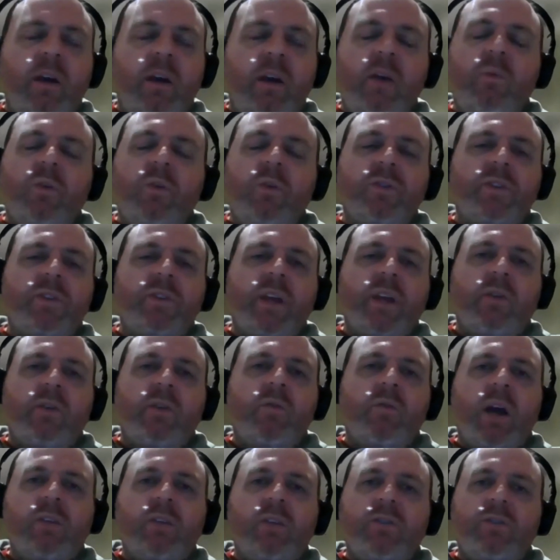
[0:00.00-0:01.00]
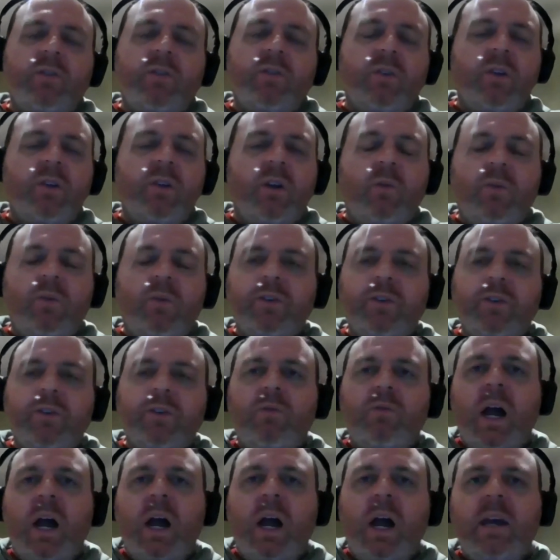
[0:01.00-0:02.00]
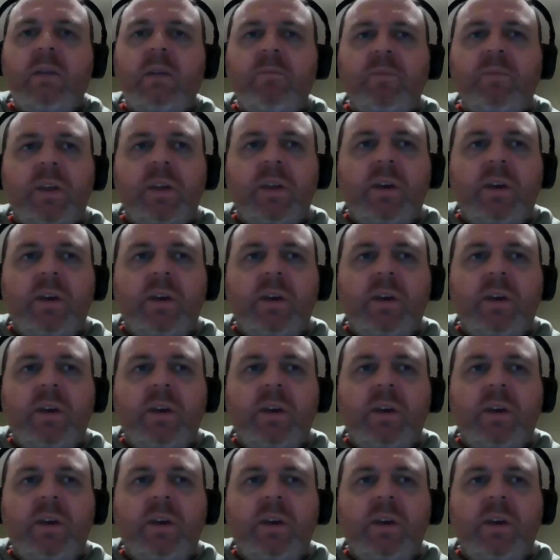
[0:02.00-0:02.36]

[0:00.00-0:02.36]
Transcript: it wasn't that great. Storyline wasn't great.